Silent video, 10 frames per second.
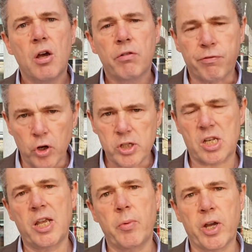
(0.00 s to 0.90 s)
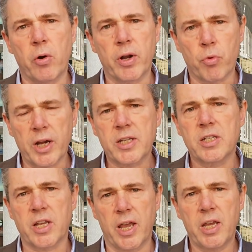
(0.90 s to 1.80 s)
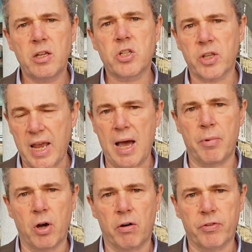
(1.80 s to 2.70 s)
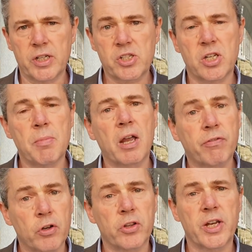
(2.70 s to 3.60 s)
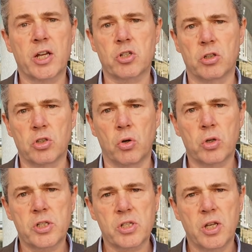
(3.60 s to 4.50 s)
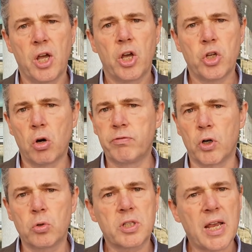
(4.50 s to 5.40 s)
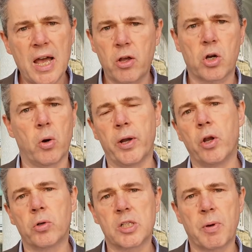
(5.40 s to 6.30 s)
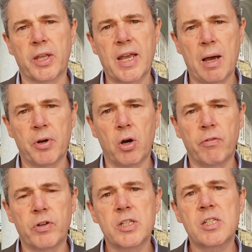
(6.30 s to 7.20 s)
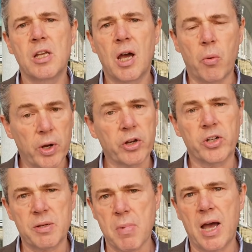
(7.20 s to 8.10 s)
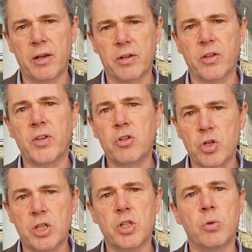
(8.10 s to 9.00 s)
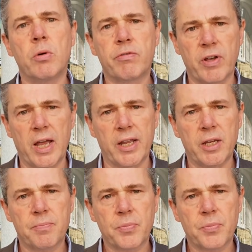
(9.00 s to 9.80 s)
Firstly, we're going to write today to the Cabinet Office to demand further national talks. Your vote cannot go unnoticed by the Cabinet Office, and we're going to demand that they treat you fairly.